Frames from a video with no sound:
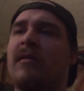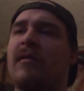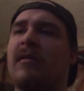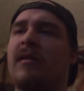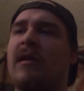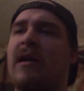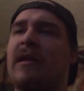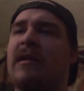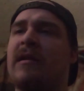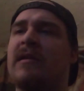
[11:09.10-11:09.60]

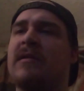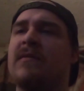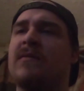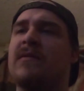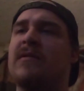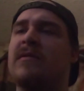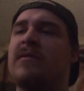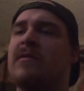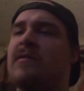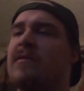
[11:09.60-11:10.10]
Got this
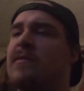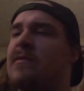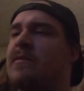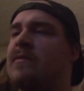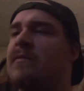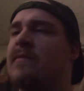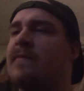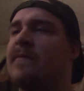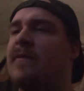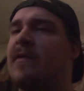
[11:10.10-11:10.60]
one
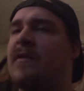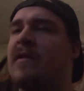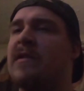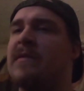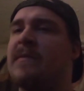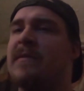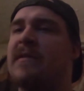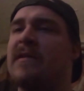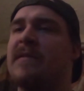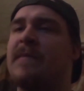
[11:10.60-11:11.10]
for
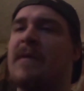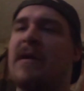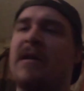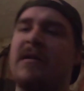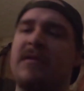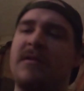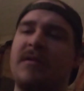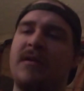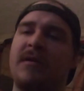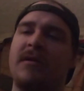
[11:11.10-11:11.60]
Christmas this
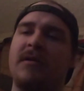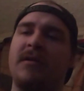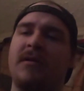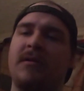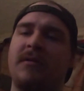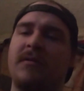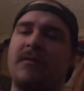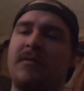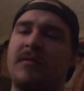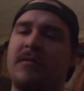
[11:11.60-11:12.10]
past year.
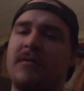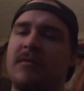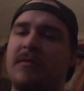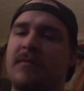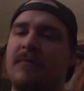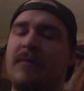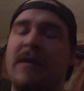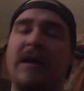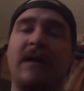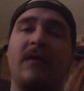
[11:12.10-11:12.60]

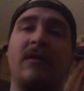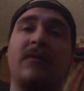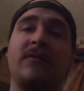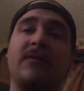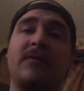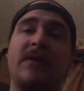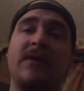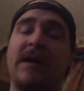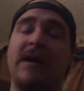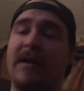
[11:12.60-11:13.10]
Back on
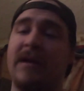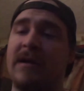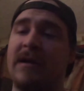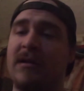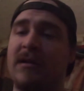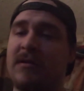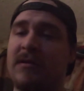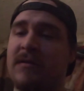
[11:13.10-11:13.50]
track, guys.